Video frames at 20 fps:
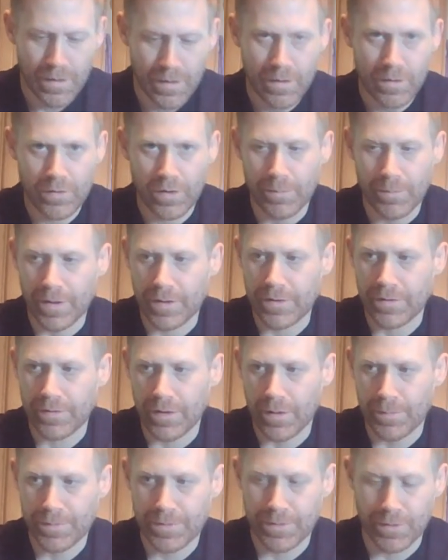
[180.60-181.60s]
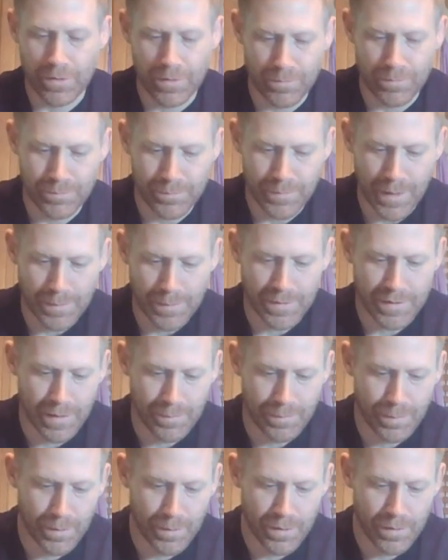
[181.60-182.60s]
It's all mixed up. So I'm just
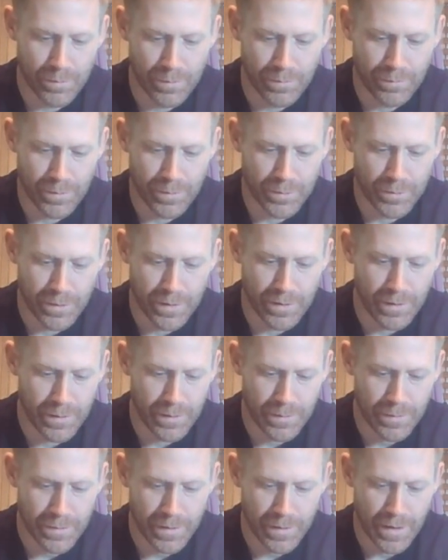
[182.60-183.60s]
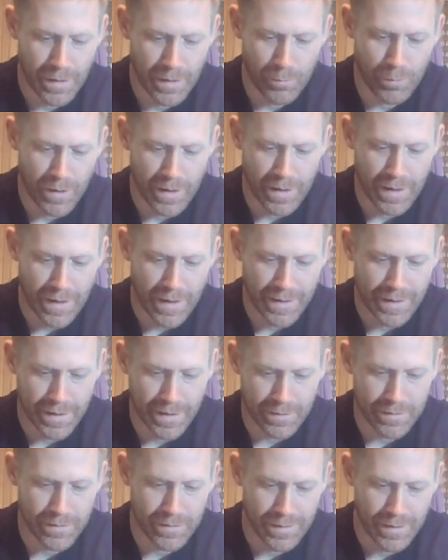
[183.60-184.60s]
going to put it in the refrigerator while I
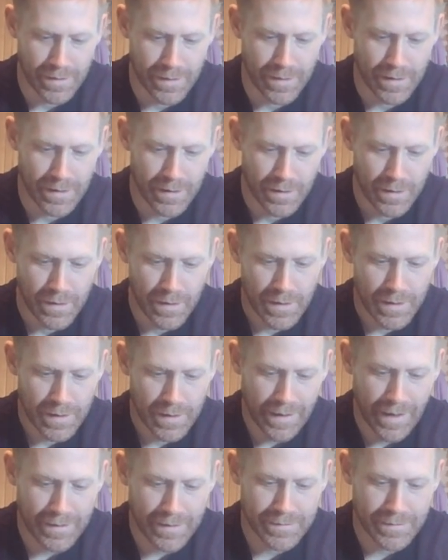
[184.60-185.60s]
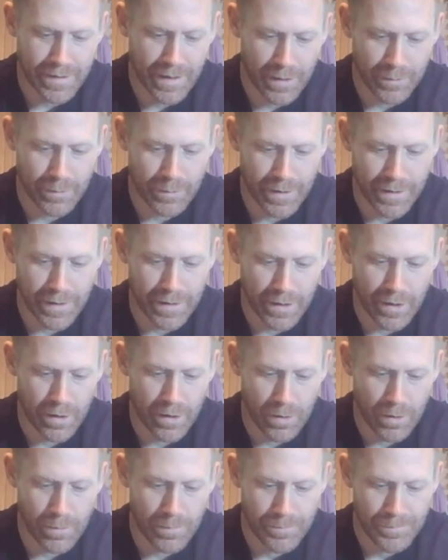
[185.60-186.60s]
get the cast iron ready to
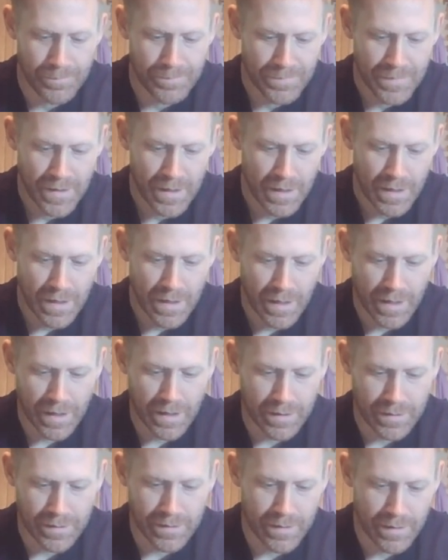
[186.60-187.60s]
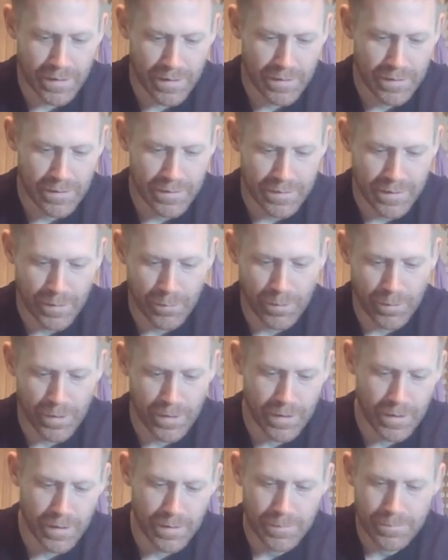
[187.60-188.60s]
go. And then we're
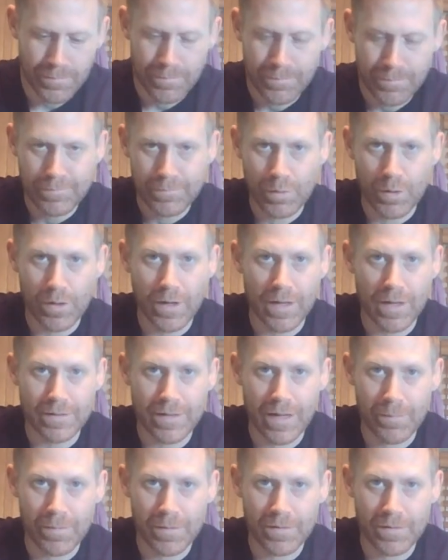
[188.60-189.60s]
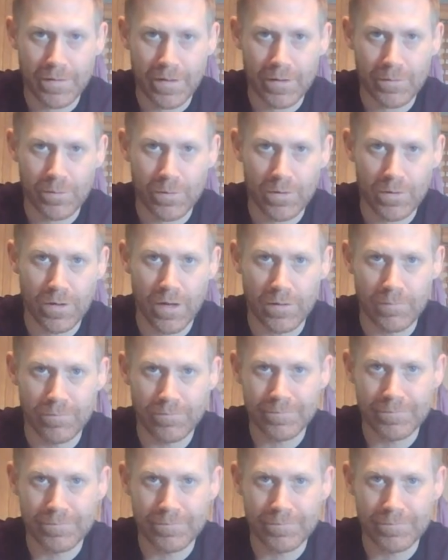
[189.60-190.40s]
going to put it on top of the steaks when they're done.